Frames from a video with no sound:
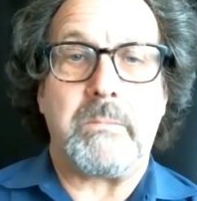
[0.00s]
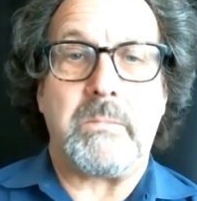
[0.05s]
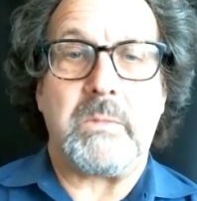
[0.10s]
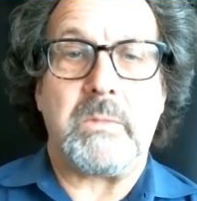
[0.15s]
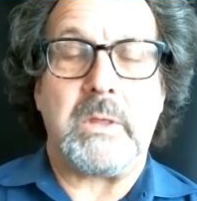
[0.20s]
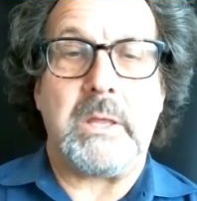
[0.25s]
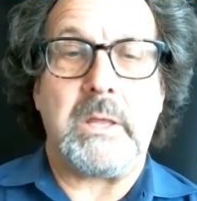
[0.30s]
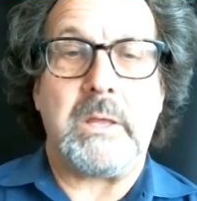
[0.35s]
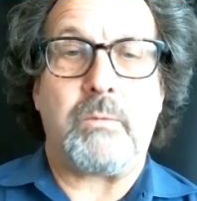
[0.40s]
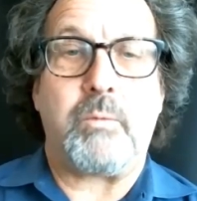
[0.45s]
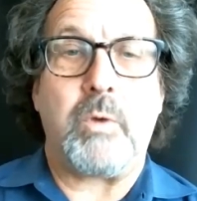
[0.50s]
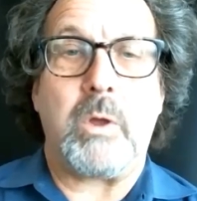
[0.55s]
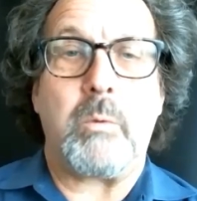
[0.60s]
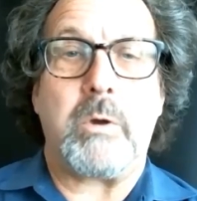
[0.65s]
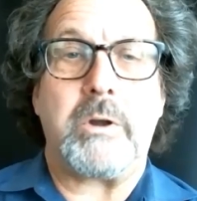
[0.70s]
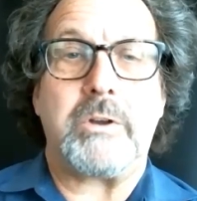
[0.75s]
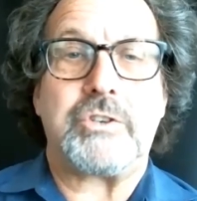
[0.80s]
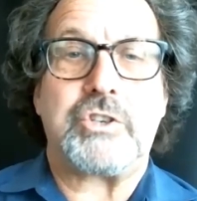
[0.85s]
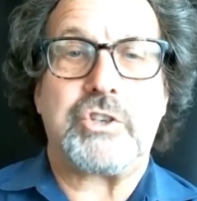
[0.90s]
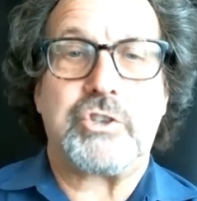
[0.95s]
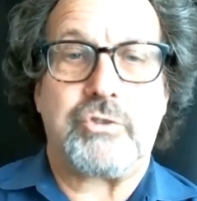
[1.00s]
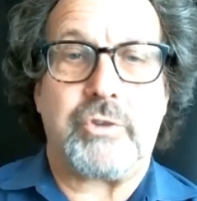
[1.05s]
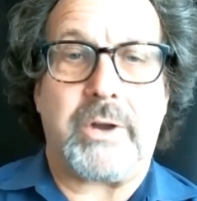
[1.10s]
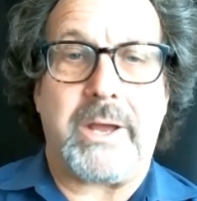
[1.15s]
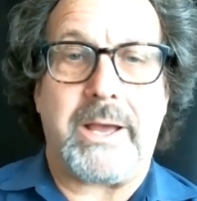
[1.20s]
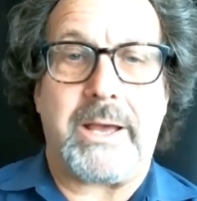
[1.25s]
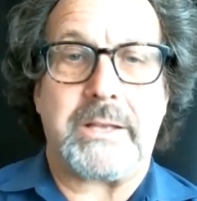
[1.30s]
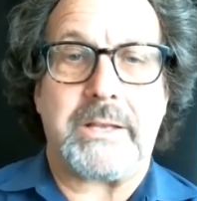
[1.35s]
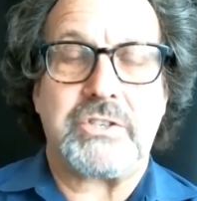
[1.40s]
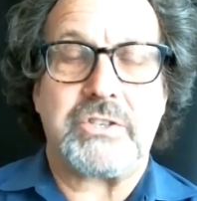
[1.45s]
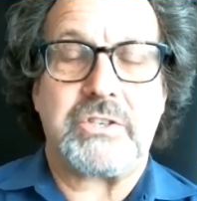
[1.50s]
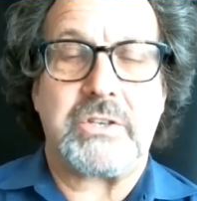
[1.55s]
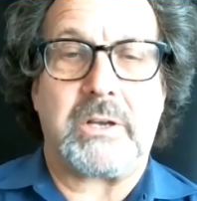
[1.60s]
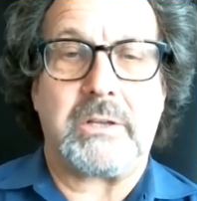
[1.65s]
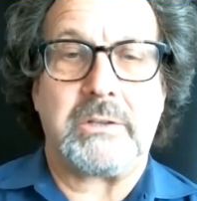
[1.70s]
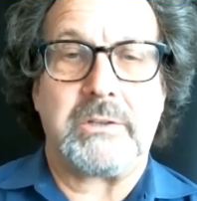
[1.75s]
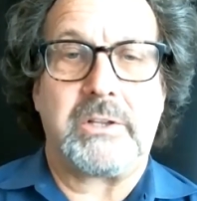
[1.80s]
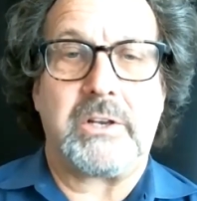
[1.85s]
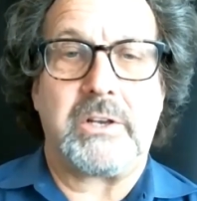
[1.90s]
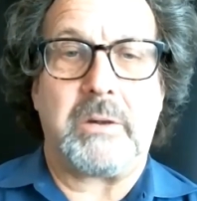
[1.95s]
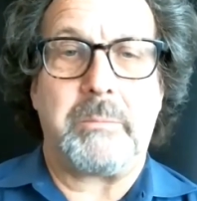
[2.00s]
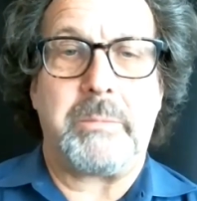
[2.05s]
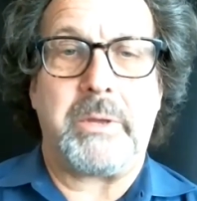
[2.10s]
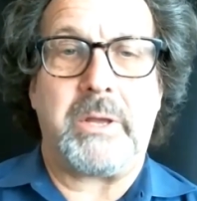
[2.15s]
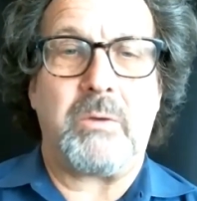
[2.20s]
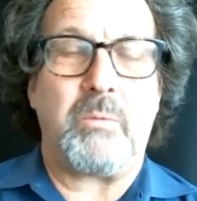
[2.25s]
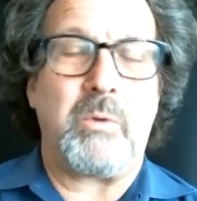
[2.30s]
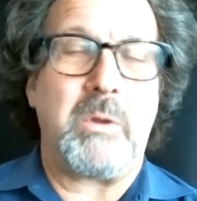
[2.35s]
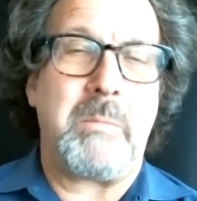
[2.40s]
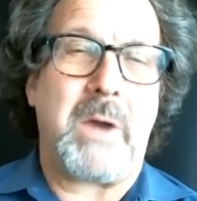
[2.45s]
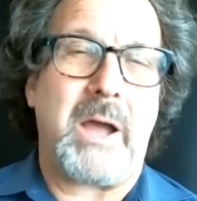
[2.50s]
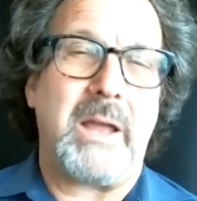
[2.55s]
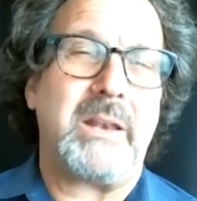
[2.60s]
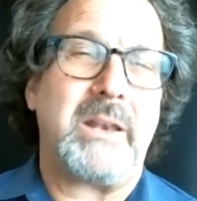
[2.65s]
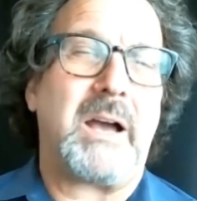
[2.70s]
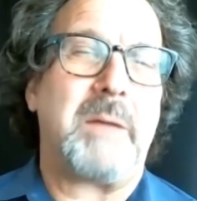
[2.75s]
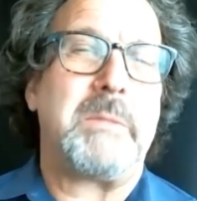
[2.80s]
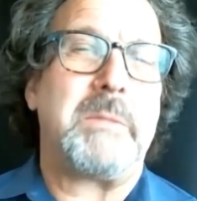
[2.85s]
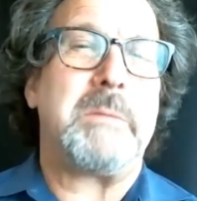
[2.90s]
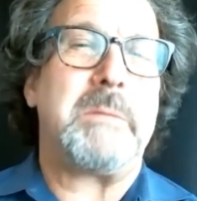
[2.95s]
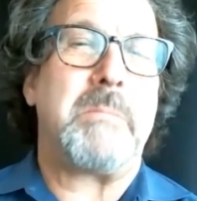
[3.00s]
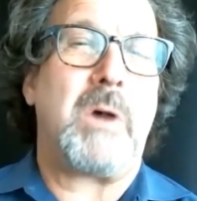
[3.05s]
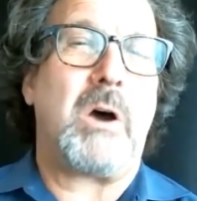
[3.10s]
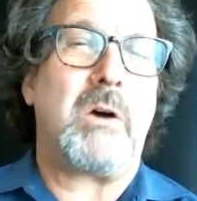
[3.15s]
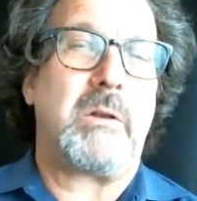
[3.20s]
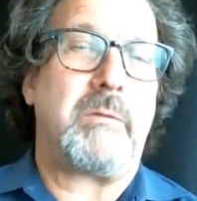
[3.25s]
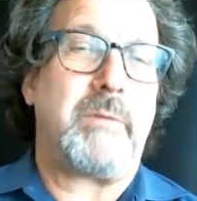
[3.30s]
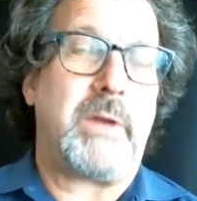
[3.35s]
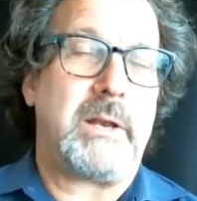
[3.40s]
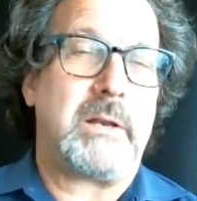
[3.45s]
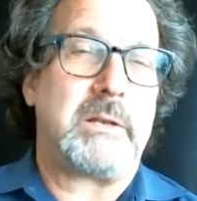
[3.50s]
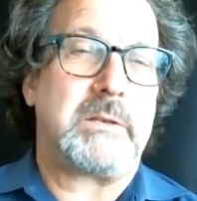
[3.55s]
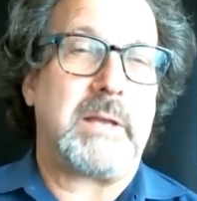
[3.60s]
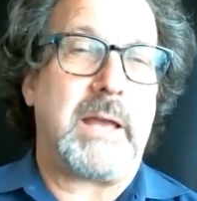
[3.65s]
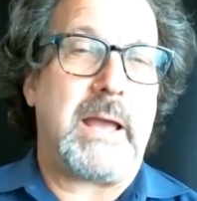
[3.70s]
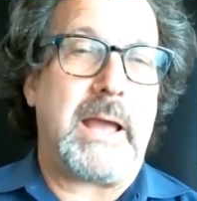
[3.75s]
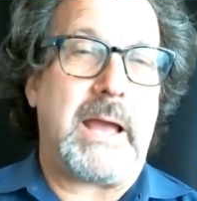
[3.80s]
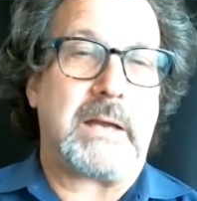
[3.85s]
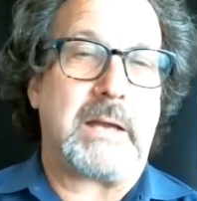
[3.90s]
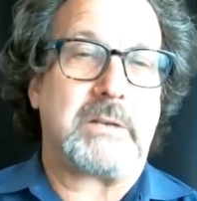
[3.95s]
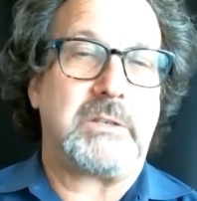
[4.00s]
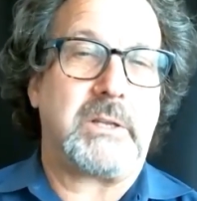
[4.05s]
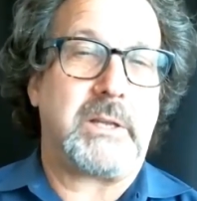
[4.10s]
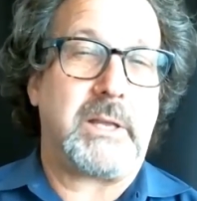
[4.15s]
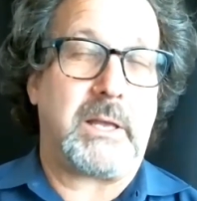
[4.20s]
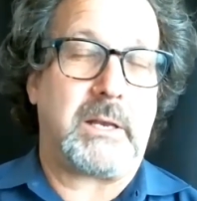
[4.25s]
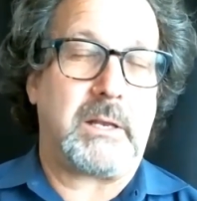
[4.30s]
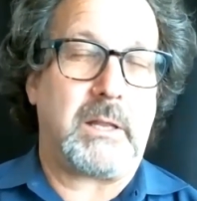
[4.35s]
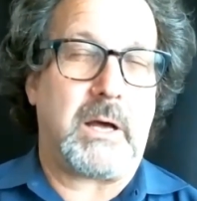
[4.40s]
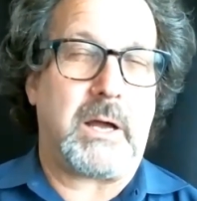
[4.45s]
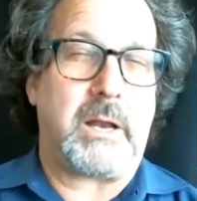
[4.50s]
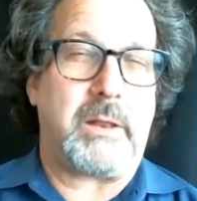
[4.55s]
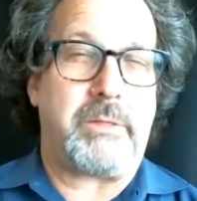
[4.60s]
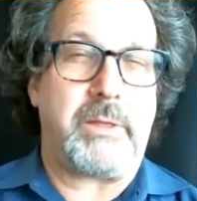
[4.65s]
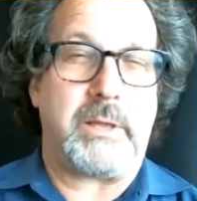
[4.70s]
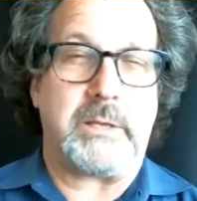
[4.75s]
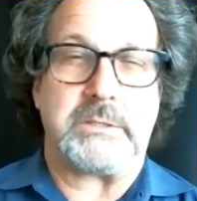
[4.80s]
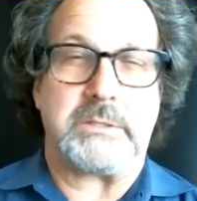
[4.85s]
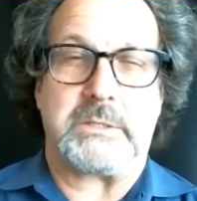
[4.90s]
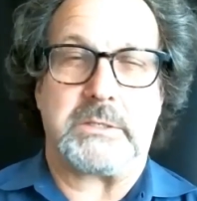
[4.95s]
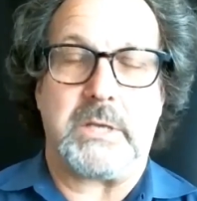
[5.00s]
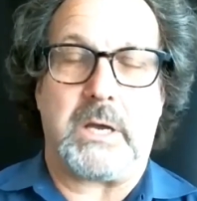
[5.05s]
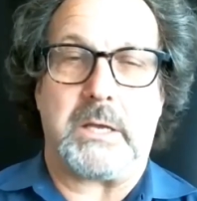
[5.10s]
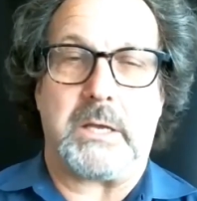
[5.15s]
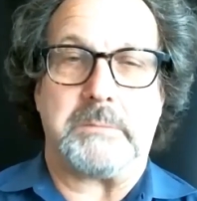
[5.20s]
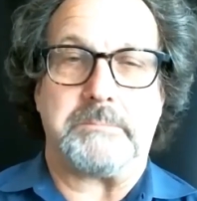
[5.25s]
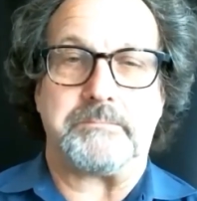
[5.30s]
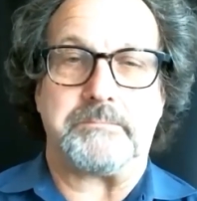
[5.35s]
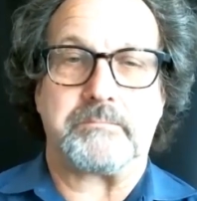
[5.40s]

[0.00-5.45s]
if we weren't stressed a little bit, we might not be motivated to actually get a lot of things done.